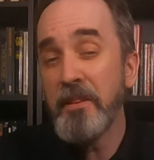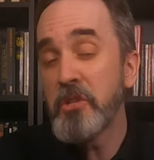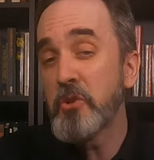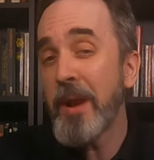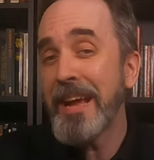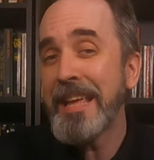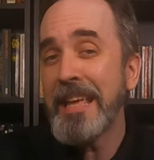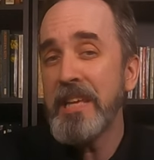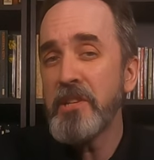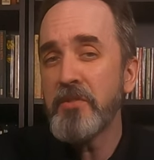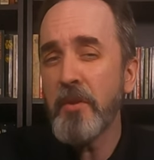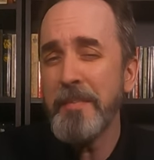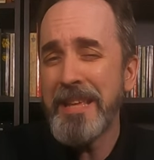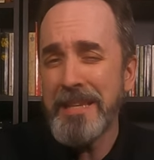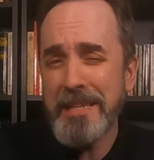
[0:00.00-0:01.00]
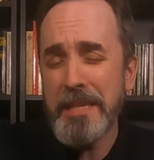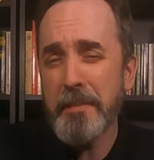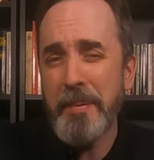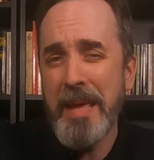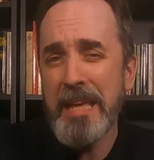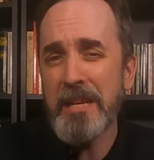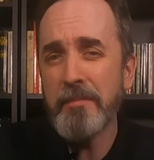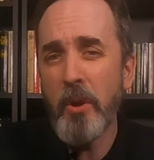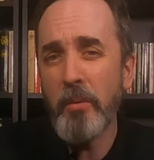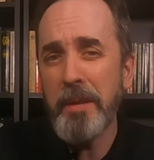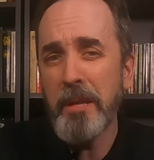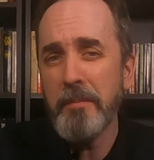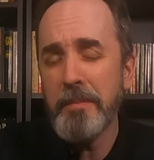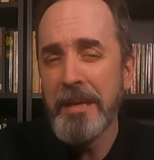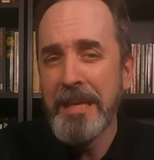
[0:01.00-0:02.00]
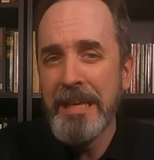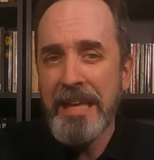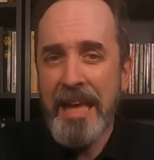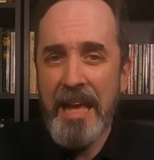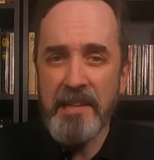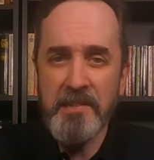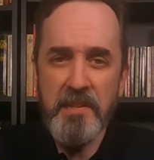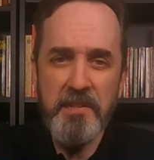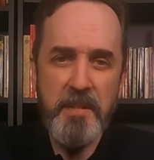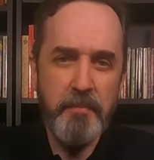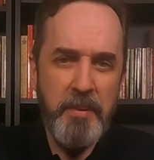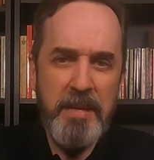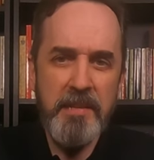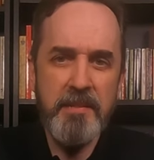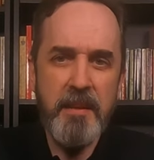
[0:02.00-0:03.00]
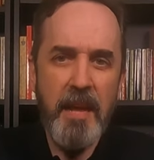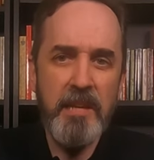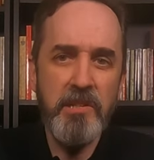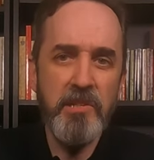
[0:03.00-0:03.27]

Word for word: this track is from Into the Pandemonium, as is the B-side